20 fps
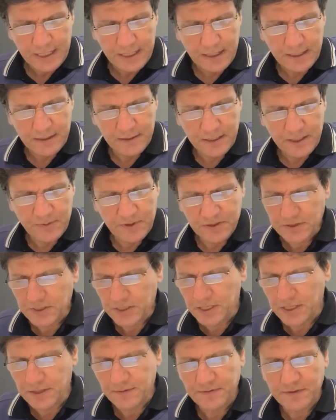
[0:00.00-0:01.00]
Let me
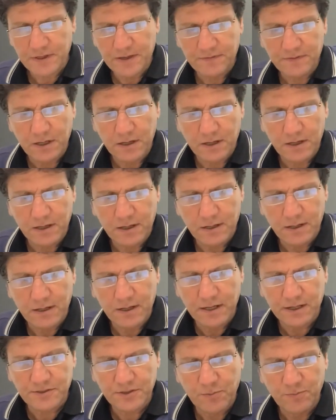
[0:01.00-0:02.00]
see if there are
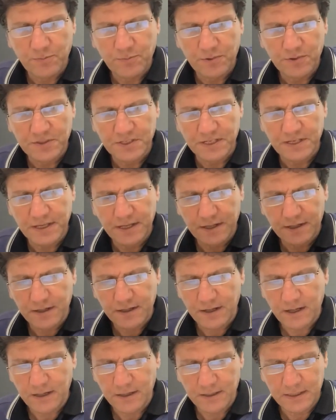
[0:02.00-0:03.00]
examples in
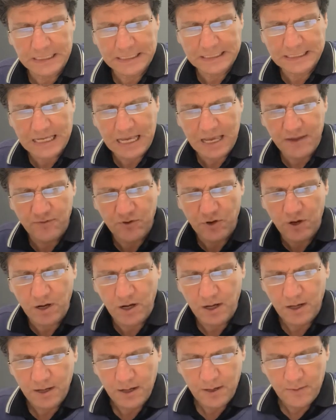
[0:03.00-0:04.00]
here. I gave you
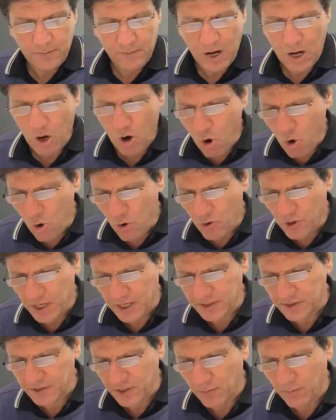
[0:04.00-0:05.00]
my own
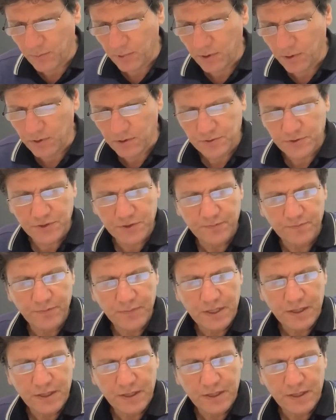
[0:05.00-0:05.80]
examples.